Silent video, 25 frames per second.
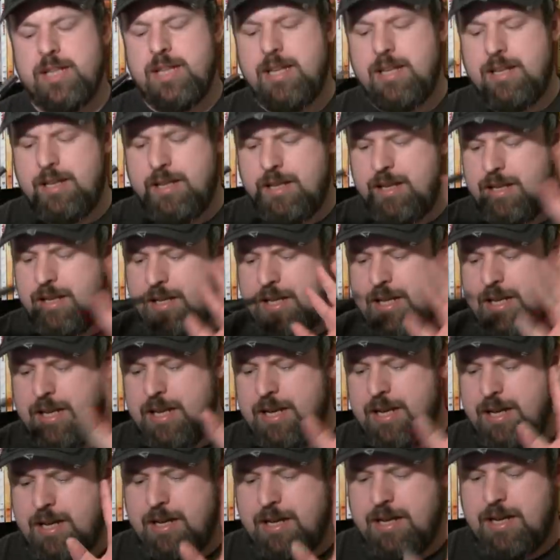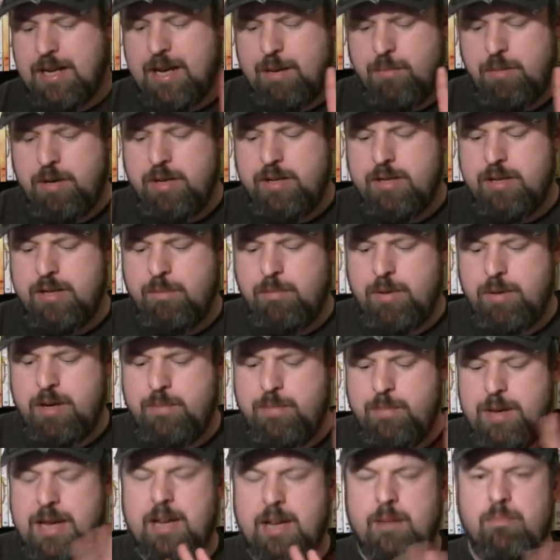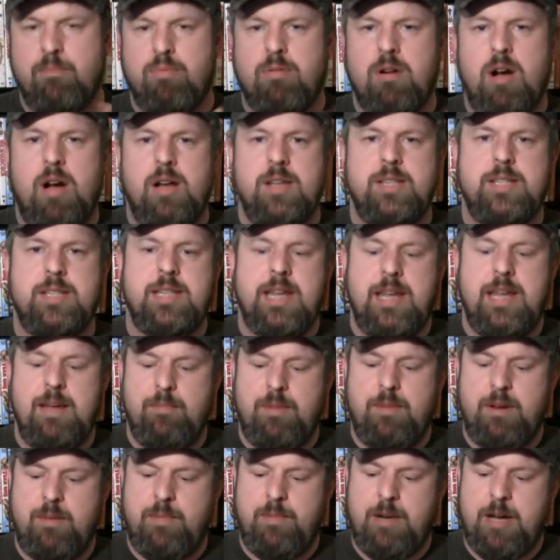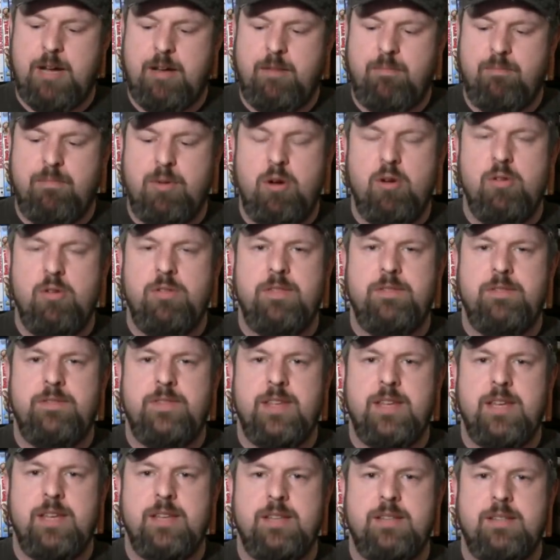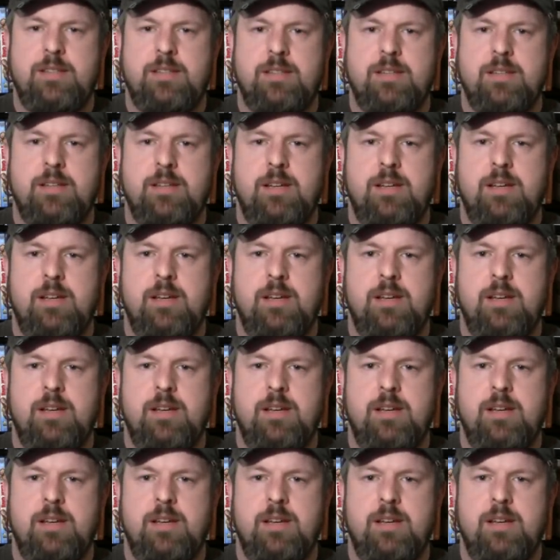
Again, I'm gonna make a broad statement about both of these